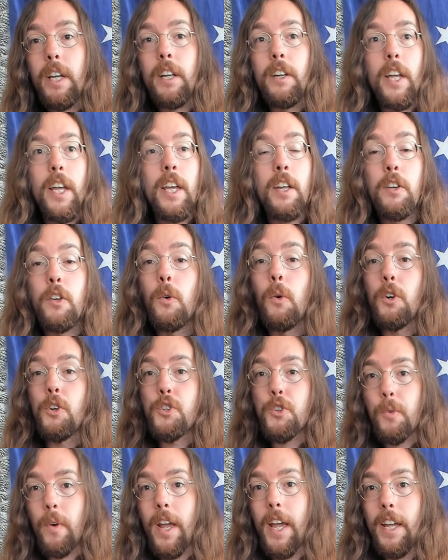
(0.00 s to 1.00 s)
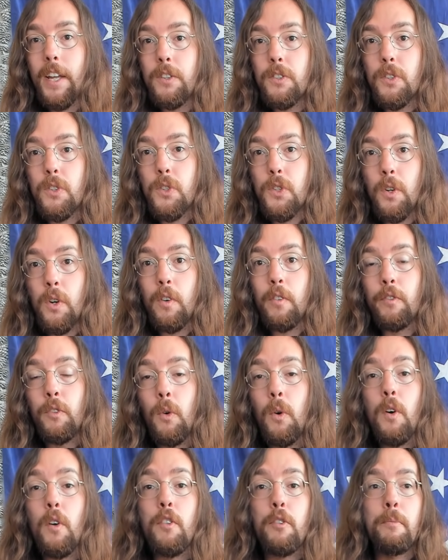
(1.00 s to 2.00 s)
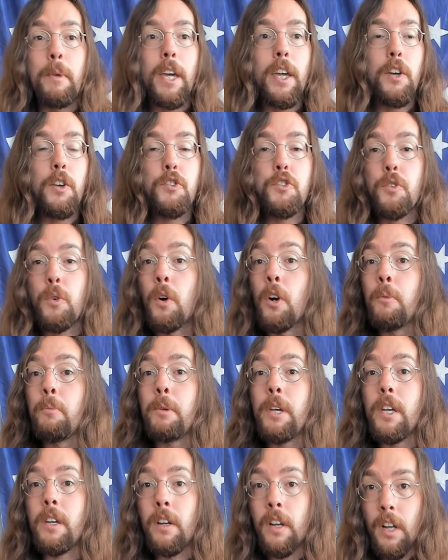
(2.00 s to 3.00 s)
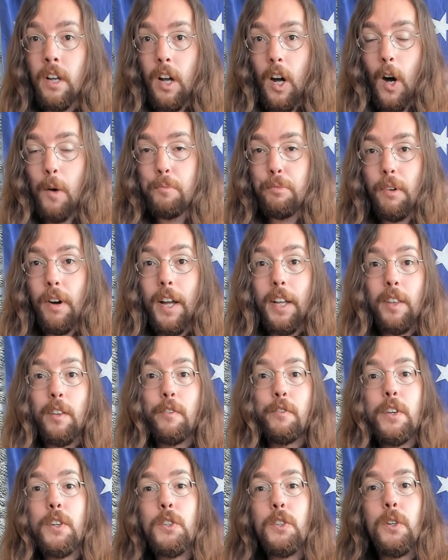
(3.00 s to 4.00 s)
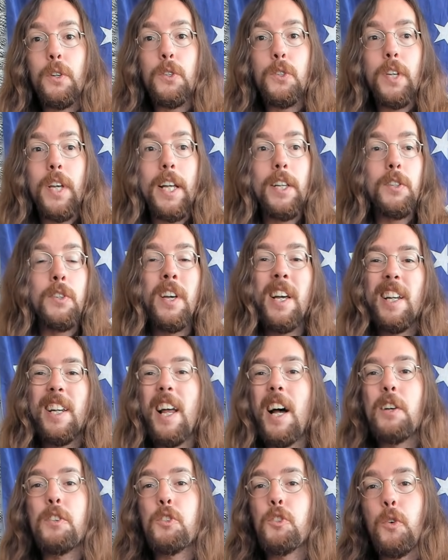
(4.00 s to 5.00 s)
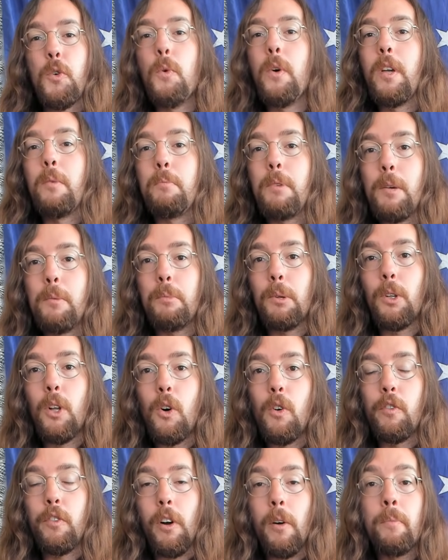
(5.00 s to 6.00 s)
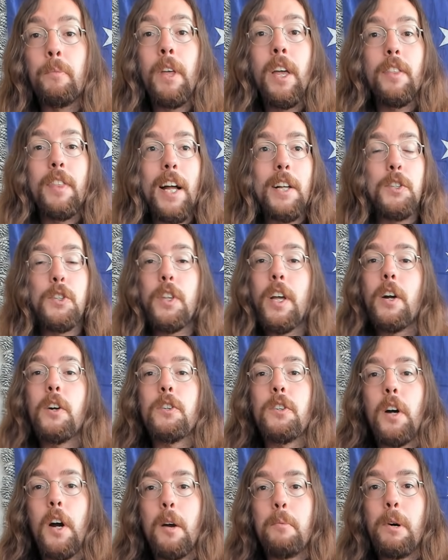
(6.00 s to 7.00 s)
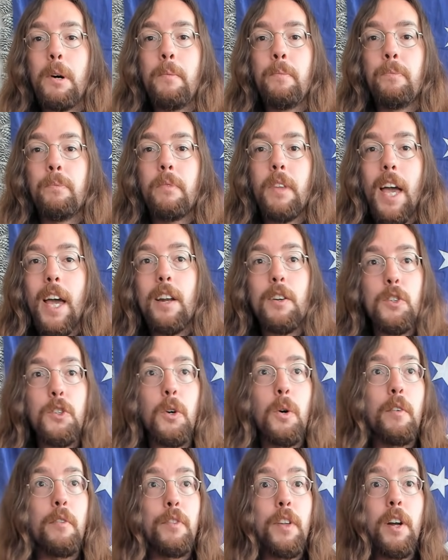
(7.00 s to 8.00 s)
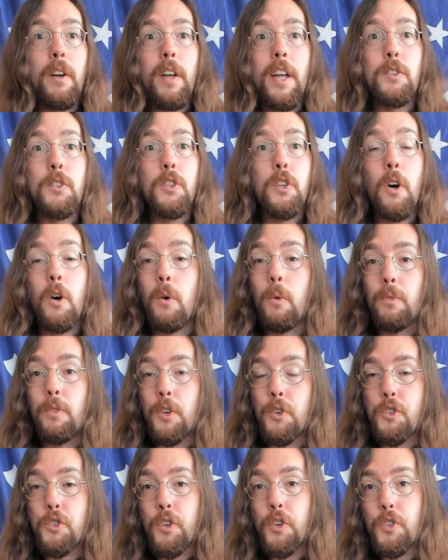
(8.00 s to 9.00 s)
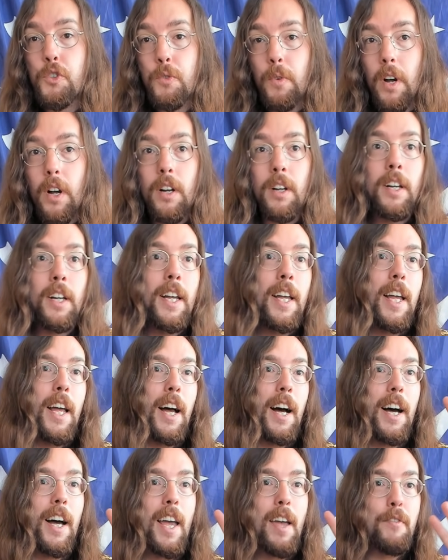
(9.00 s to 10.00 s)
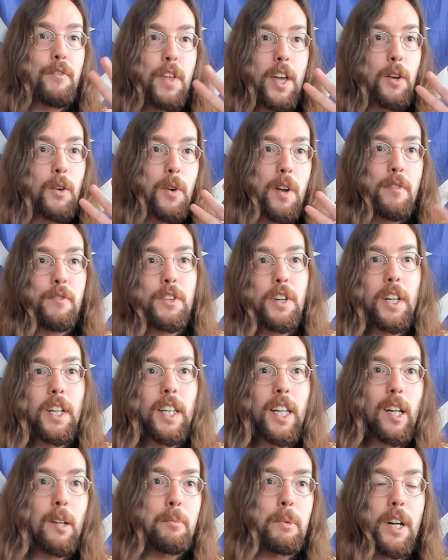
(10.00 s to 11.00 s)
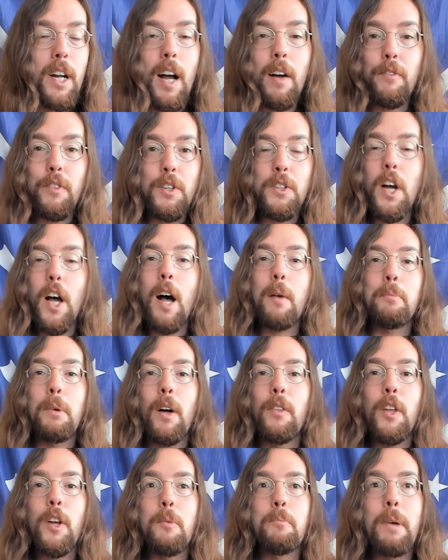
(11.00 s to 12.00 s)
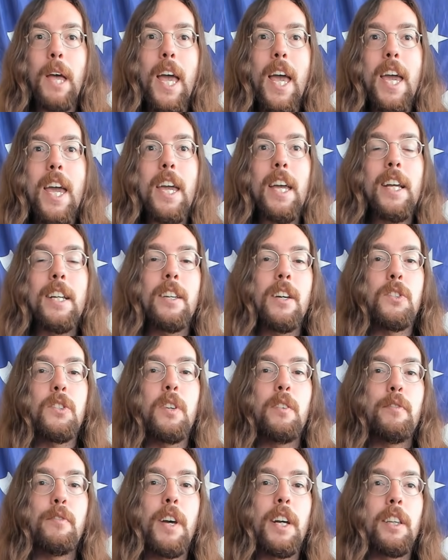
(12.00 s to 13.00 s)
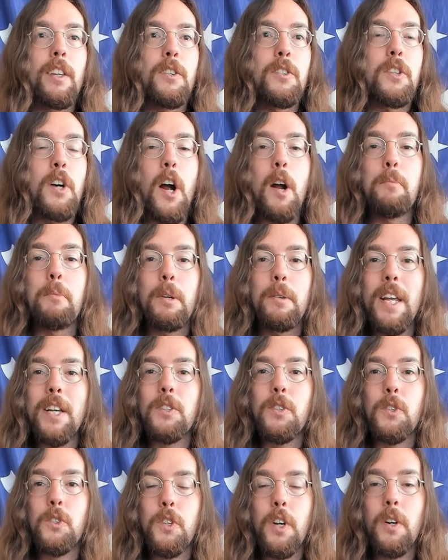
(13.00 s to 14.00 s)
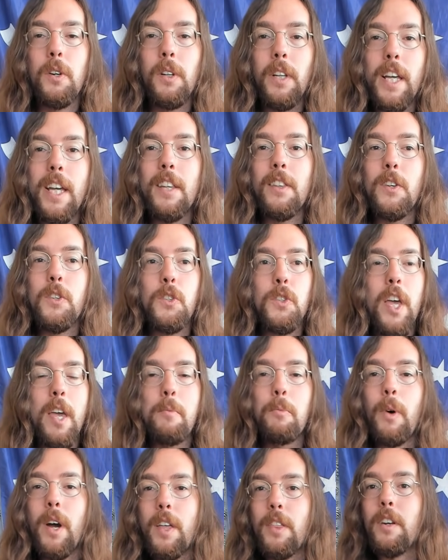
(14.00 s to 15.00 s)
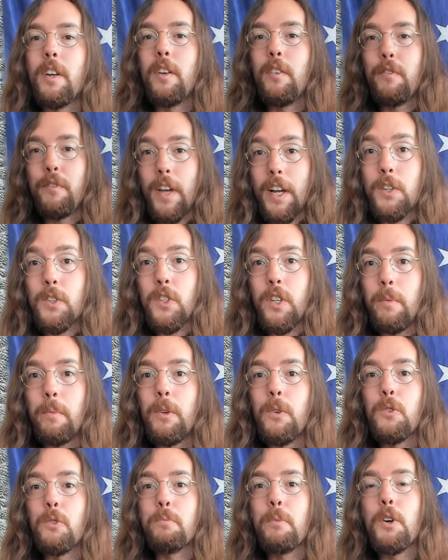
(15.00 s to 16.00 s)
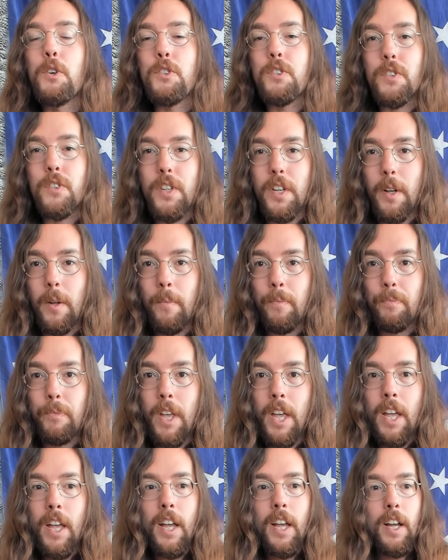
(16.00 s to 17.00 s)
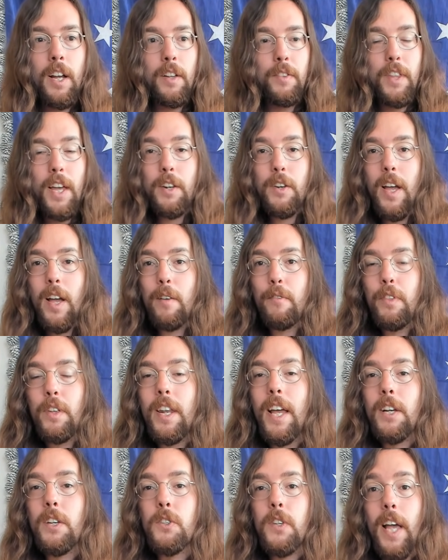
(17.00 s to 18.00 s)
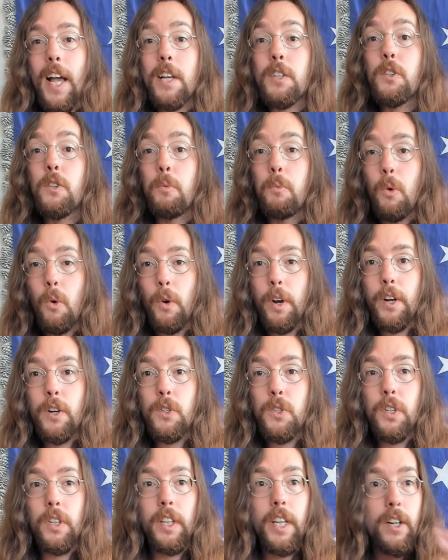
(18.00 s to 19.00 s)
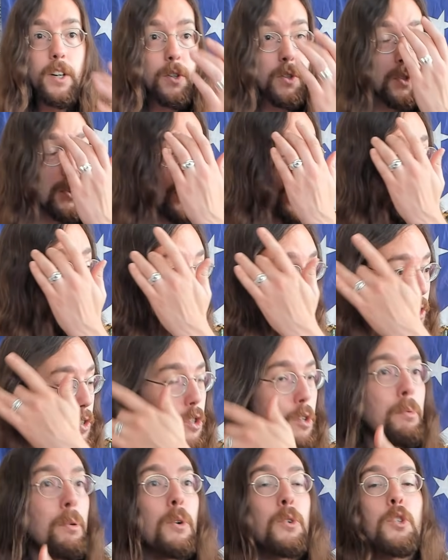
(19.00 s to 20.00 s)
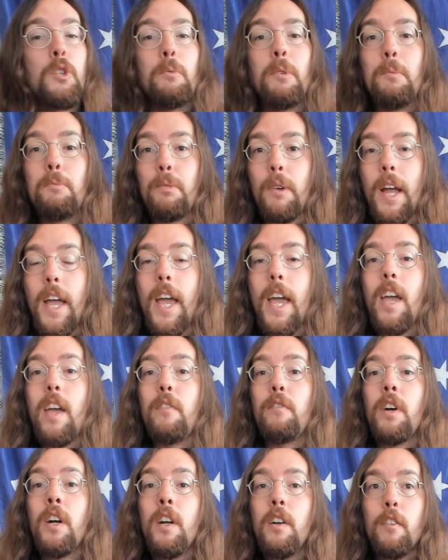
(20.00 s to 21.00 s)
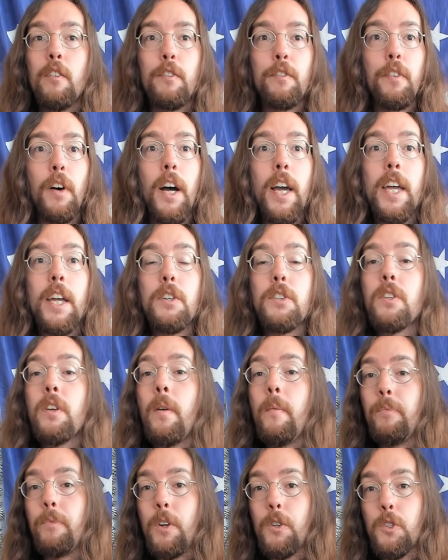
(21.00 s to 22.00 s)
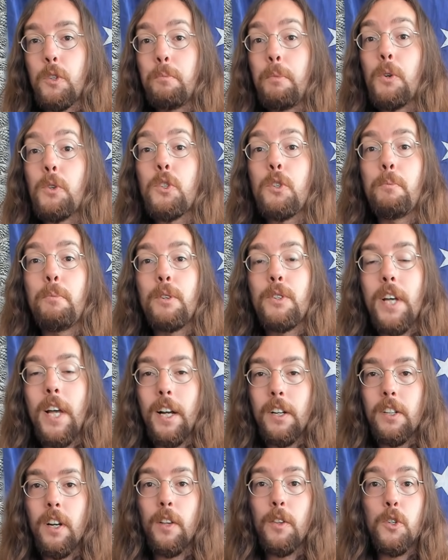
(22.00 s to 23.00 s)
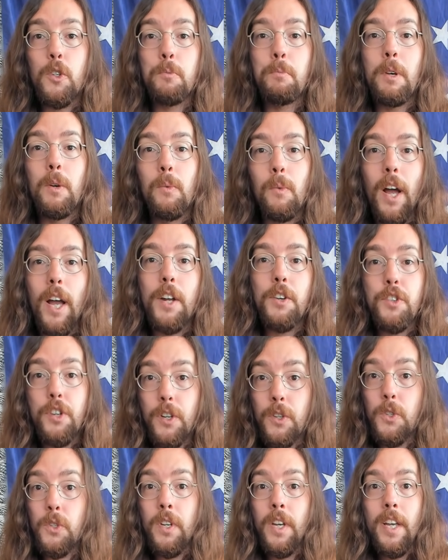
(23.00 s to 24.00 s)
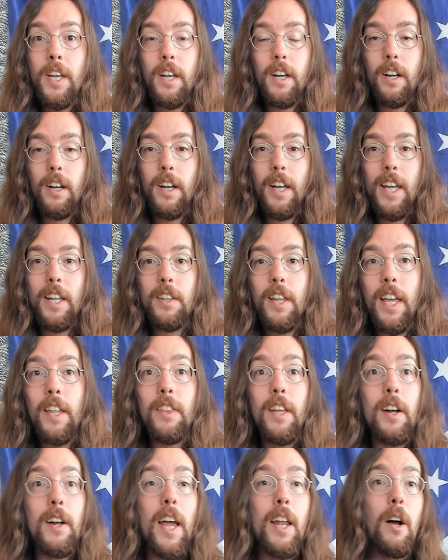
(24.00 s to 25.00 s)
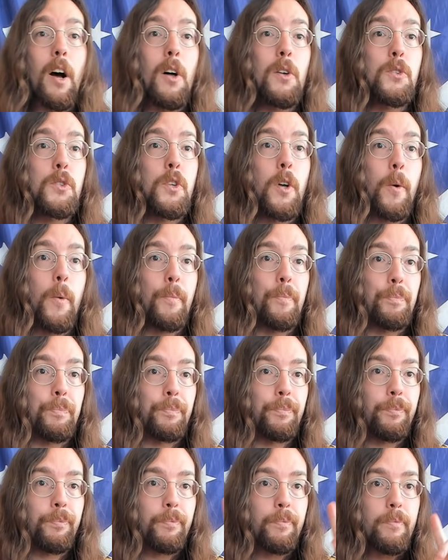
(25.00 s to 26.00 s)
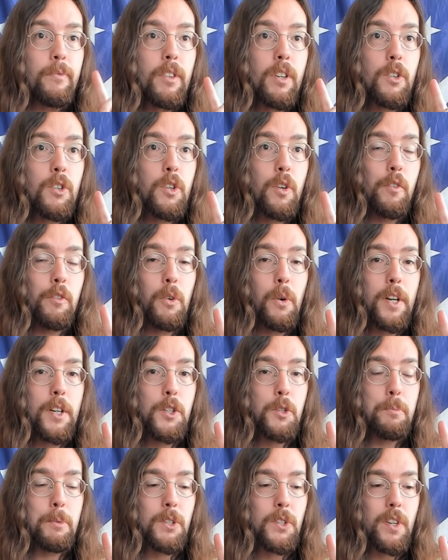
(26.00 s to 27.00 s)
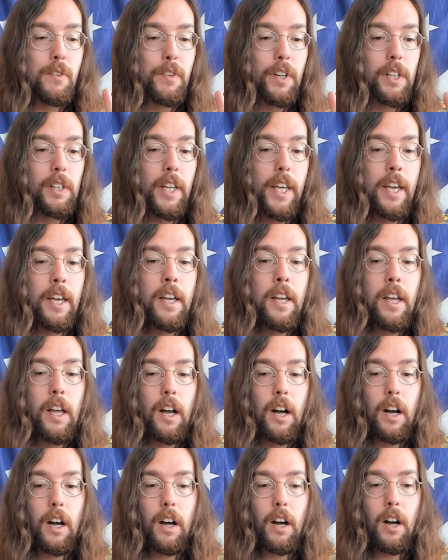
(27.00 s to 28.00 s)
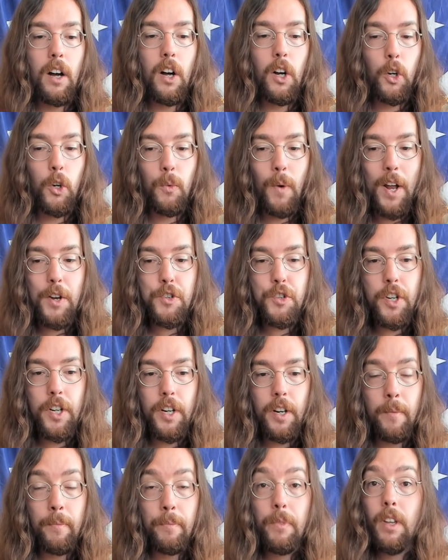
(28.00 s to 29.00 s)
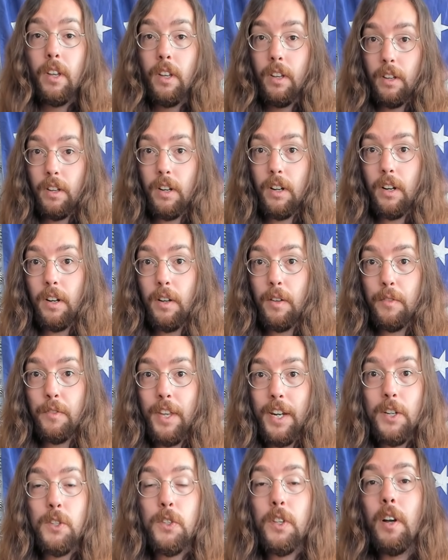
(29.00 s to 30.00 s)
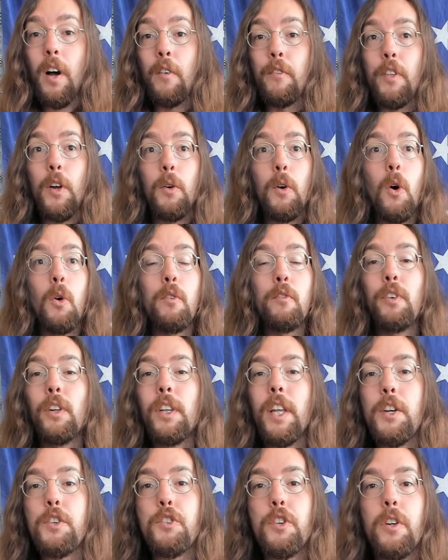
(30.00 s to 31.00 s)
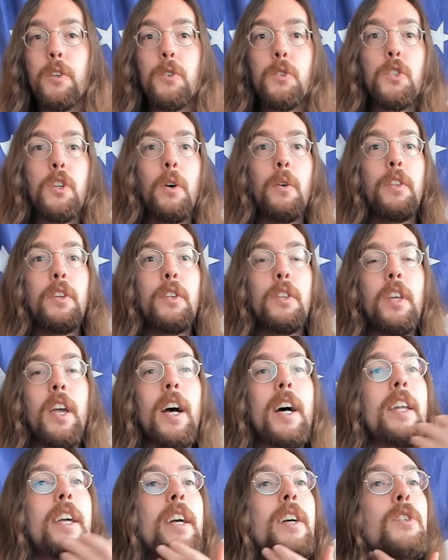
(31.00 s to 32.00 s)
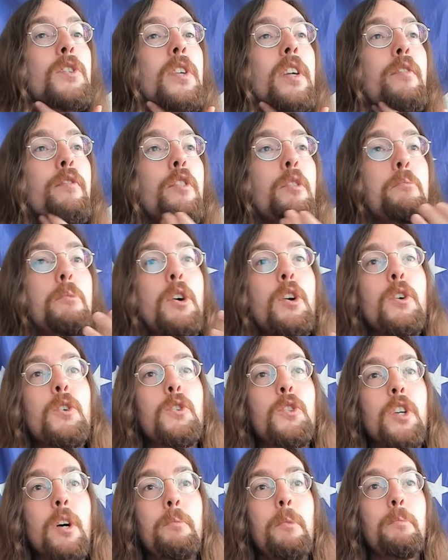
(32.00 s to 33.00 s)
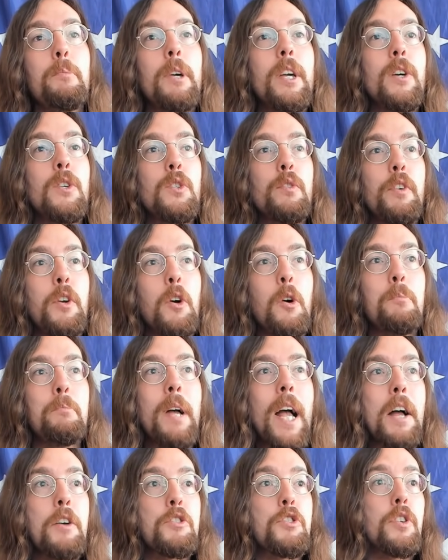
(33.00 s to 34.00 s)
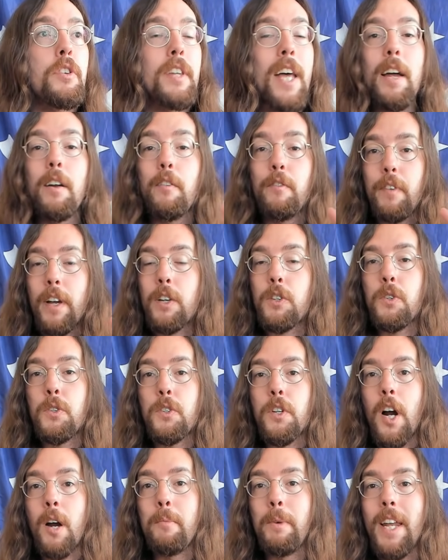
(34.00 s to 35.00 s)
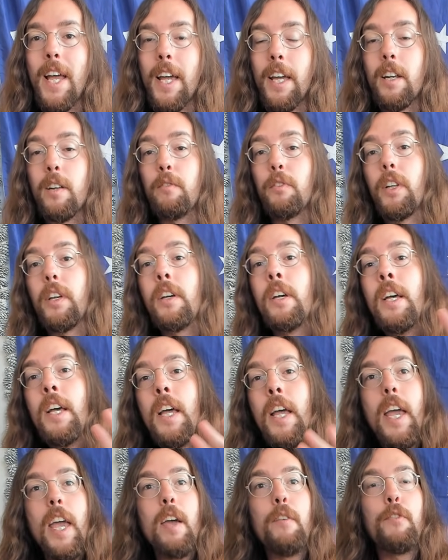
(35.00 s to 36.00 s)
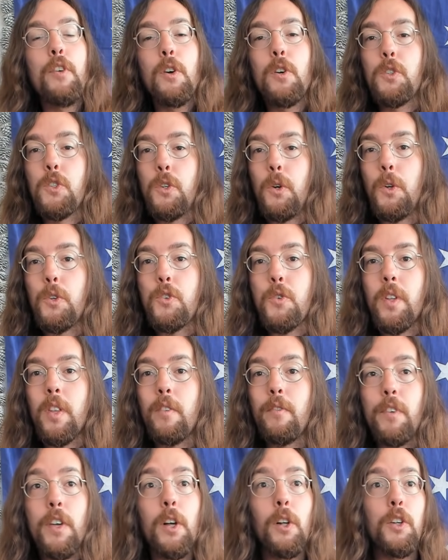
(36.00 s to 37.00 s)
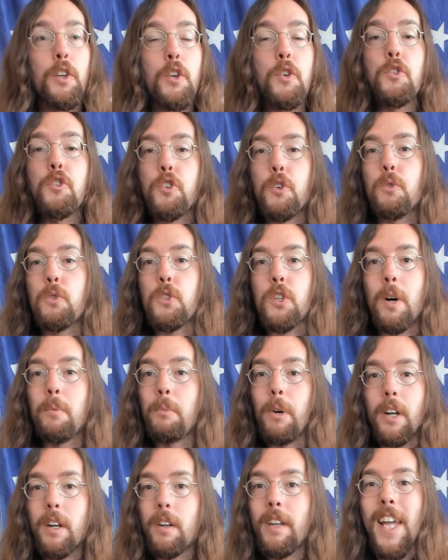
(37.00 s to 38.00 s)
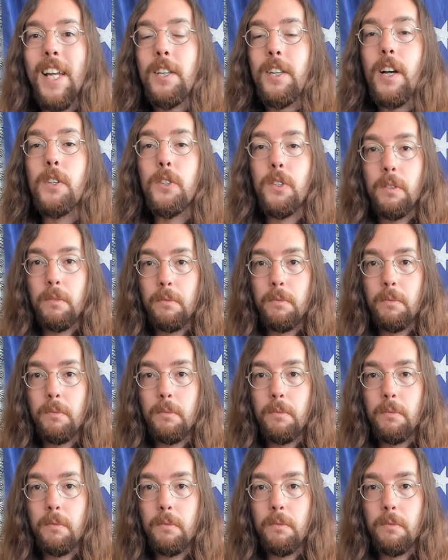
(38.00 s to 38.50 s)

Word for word: in your trades and so forth, making sure to be upright in the fiscal sense, not screwing people over. That's their dharma. And so if they're, and so the Shudra uh, if they grifted a little bit off the top on their pay, it doesn't affect their Dharma necessarily in the same way that it affects someone who's mercantile. Then you have the next caste, the warriors and leaders and stuff. They're supposed to be brave, fight. They're supposed to protect others, be righteous uh, in, in there. And also, to avoid specifically uh, aggression uh, that is the, of their own volition. So the, the idea is that if you murder someone because of your own passion, that affects your dharma negatively. If you're a soldier in the field and you shoot someone, it doesn't